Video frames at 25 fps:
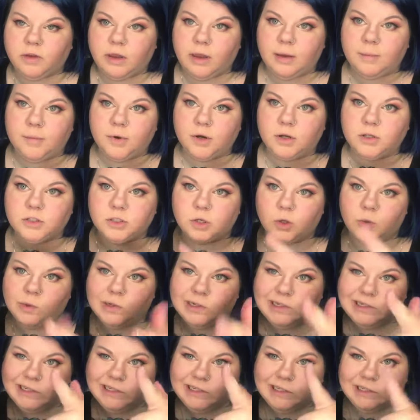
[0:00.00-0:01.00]
camera, so
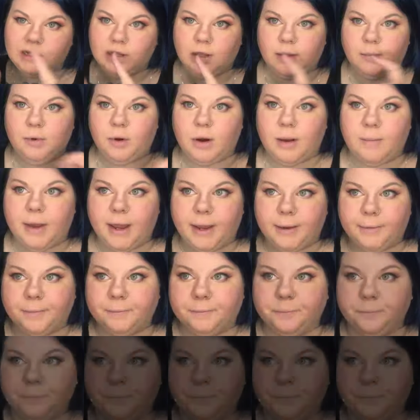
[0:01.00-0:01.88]
I'll be right back.